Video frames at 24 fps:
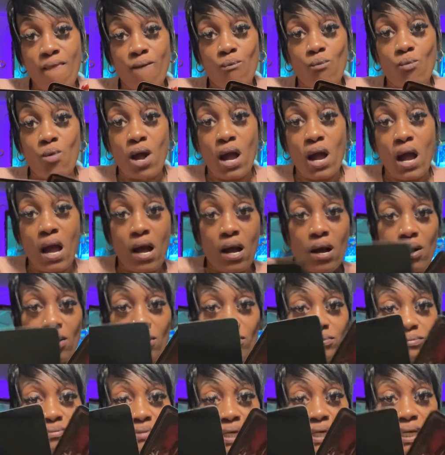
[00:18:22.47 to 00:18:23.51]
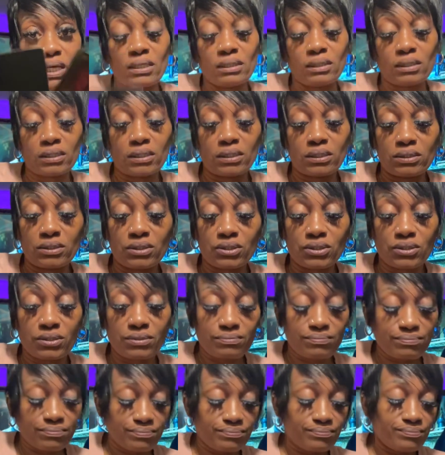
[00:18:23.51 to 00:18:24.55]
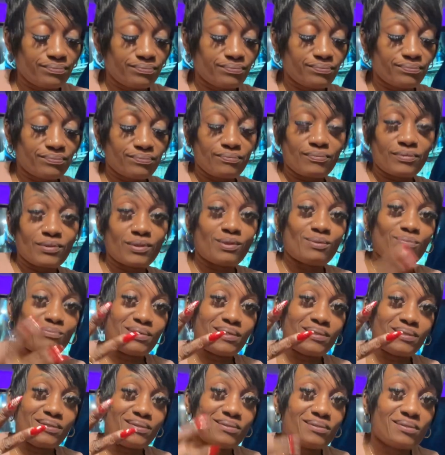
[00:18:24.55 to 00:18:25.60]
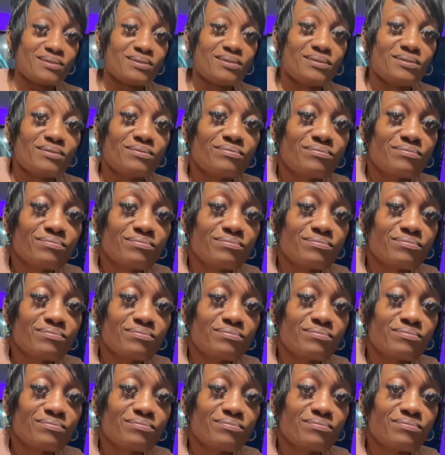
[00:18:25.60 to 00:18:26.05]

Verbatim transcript: Wow, that glitch. Peace.